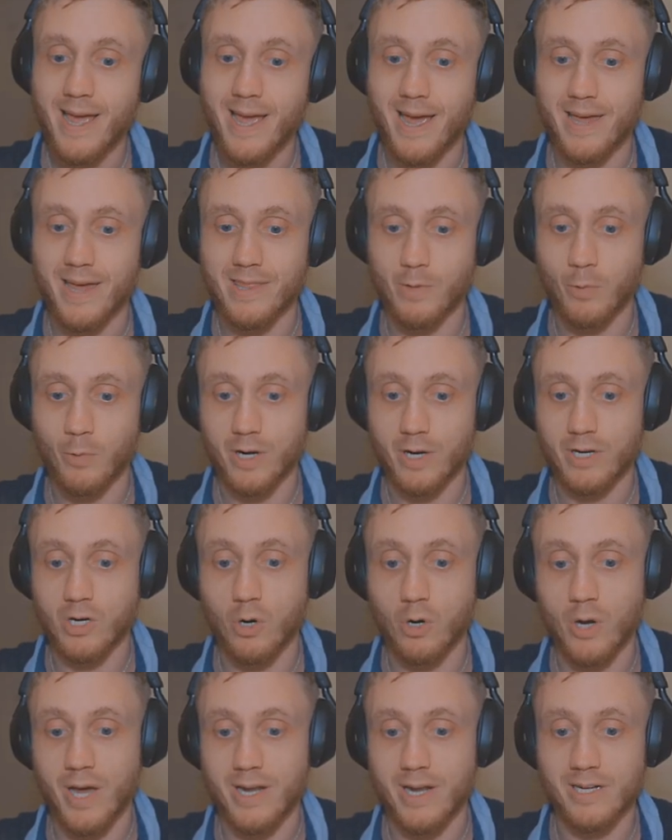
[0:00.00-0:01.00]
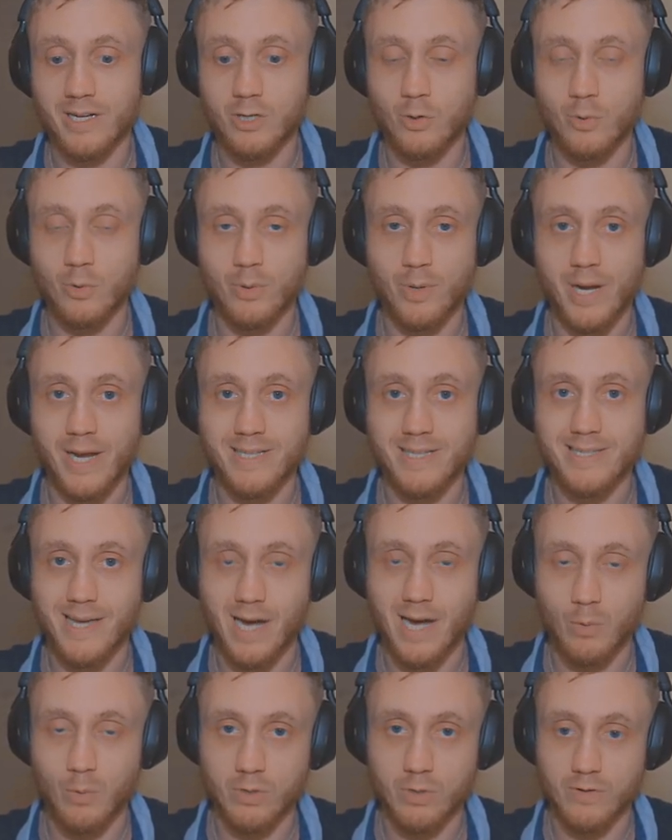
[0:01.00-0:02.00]
And then we're going to go ahead and create
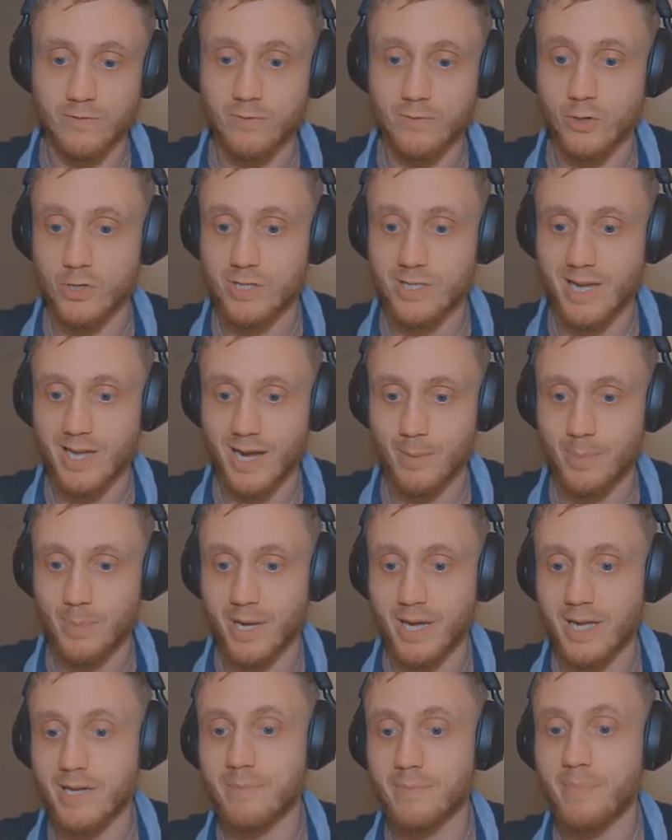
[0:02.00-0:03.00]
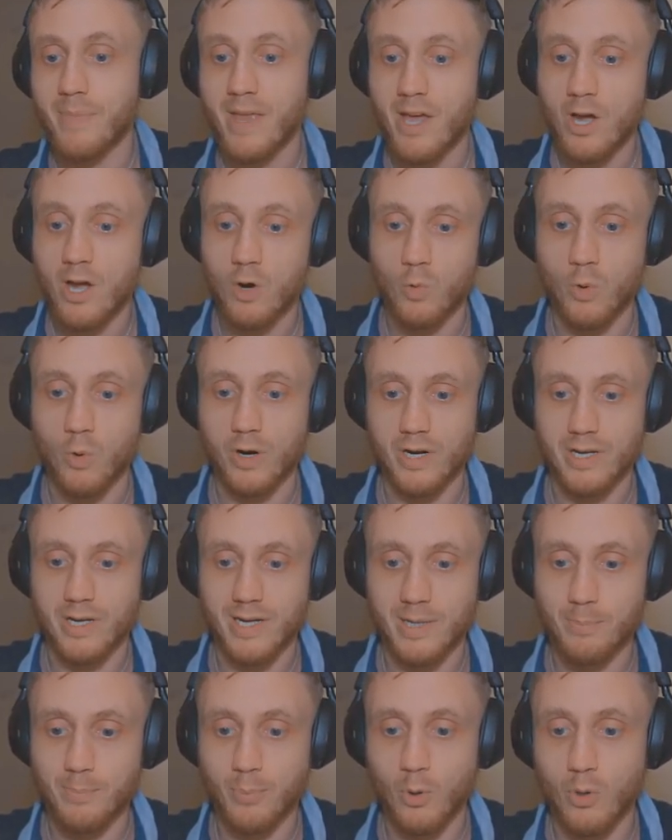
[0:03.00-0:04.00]
our first campaign. We're going
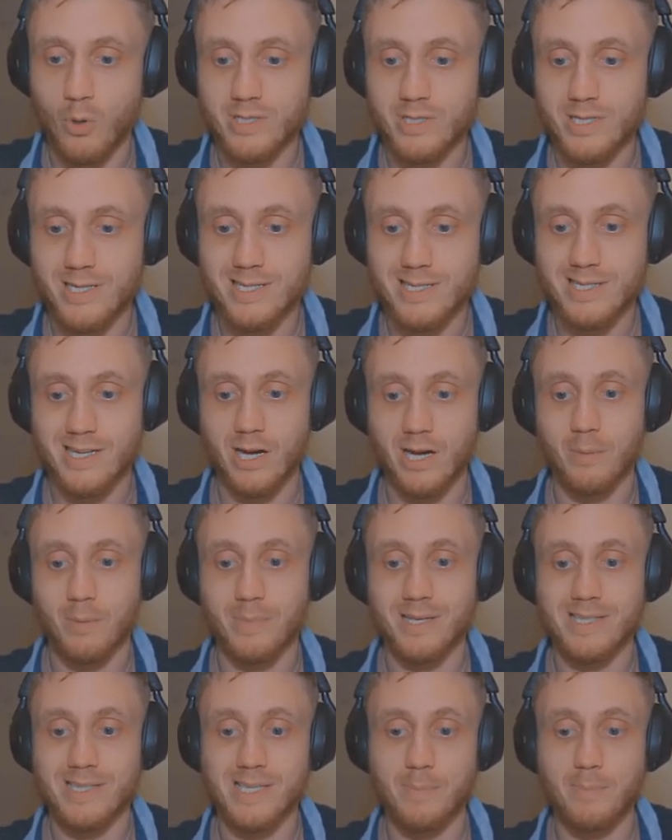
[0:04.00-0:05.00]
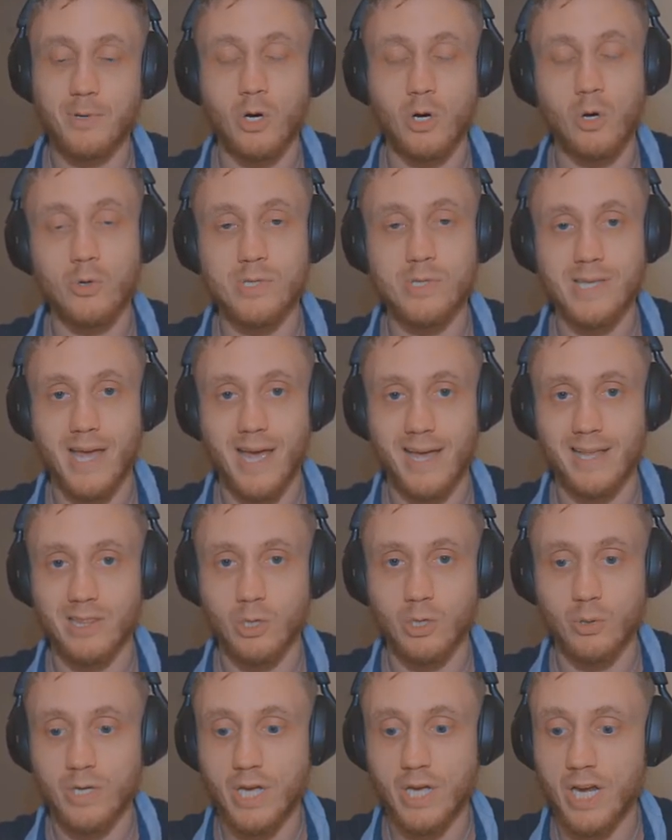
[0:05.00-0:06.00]
to import some zip codes and
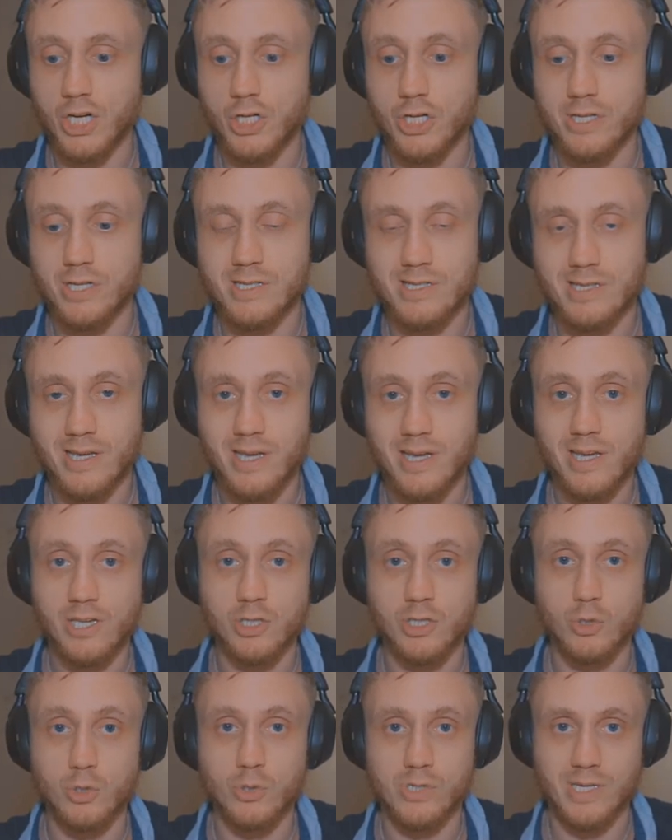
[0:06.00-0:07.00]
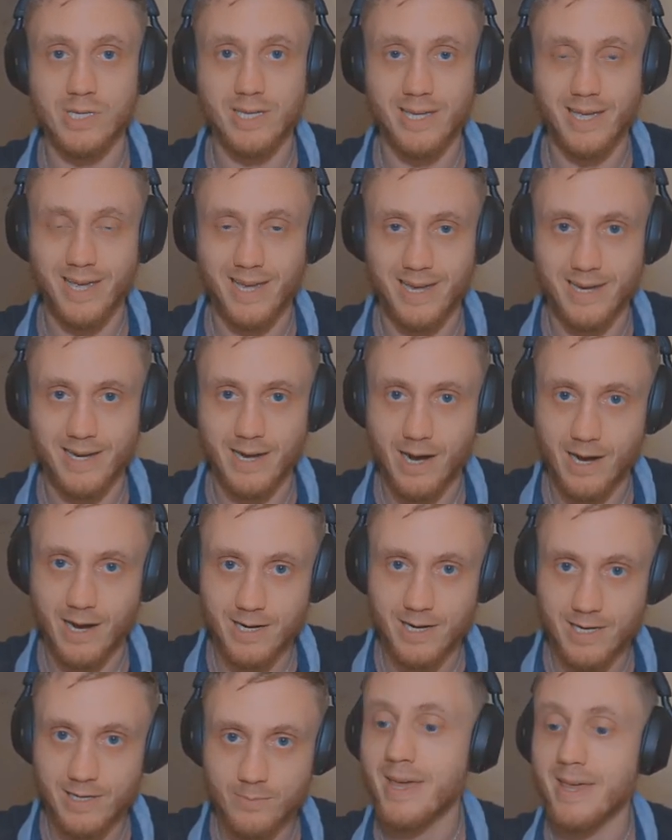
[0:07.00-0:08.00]
locations using
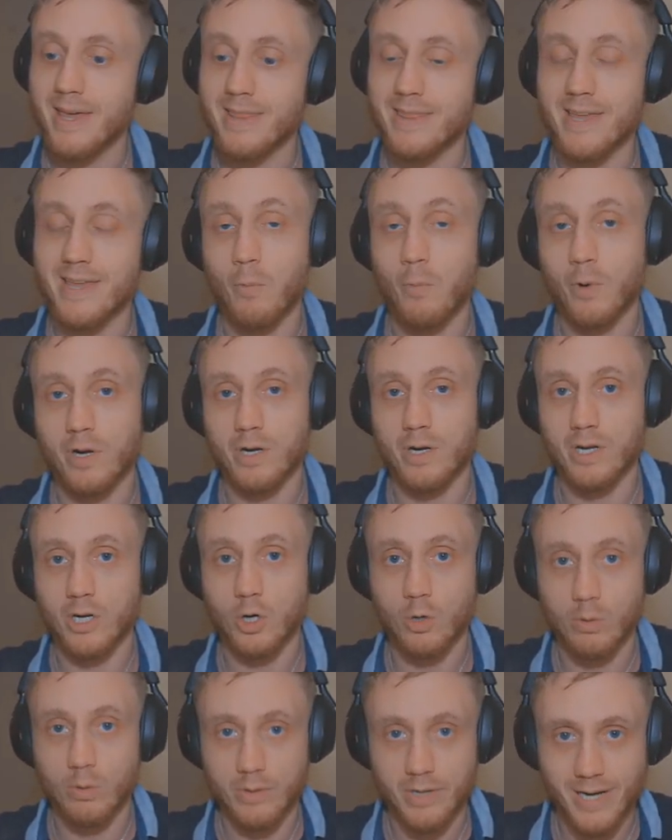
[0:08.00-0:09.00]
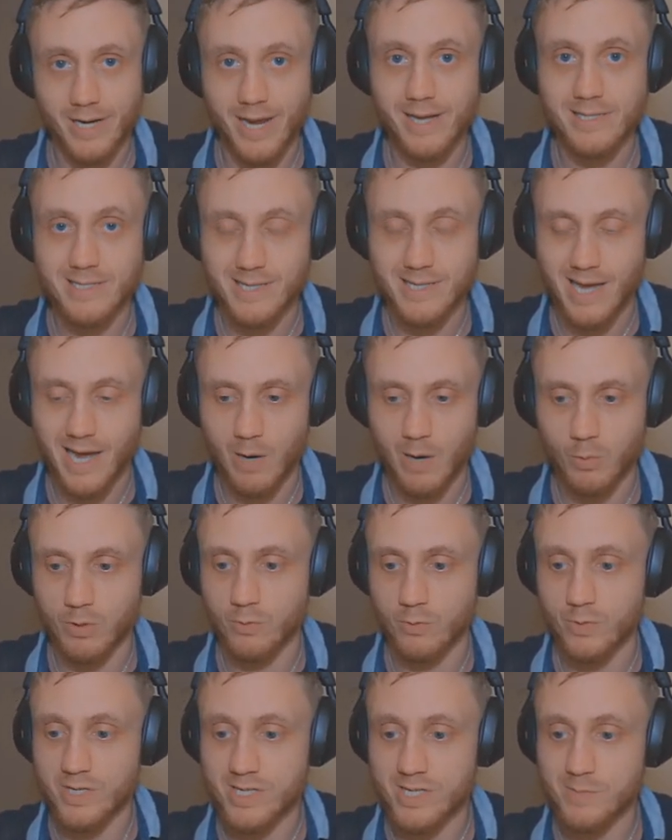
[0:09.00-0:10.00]
AI. Then we're going to create our
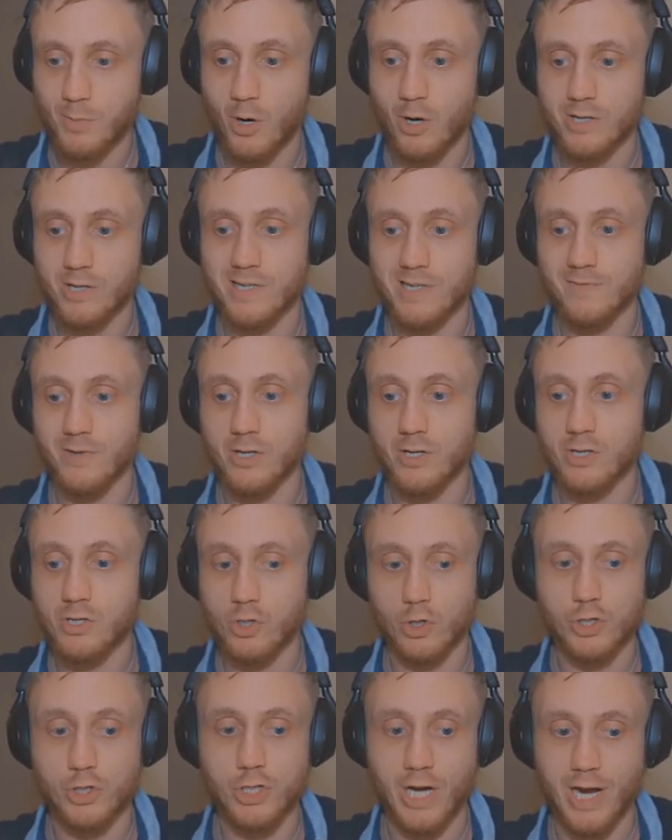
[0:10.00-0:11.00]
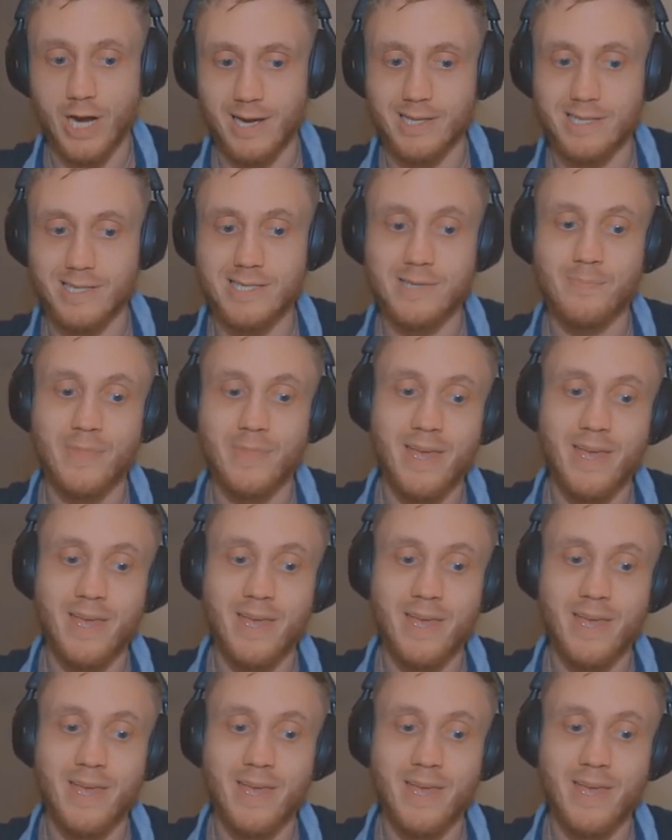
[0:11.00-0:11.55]
responsive search ads.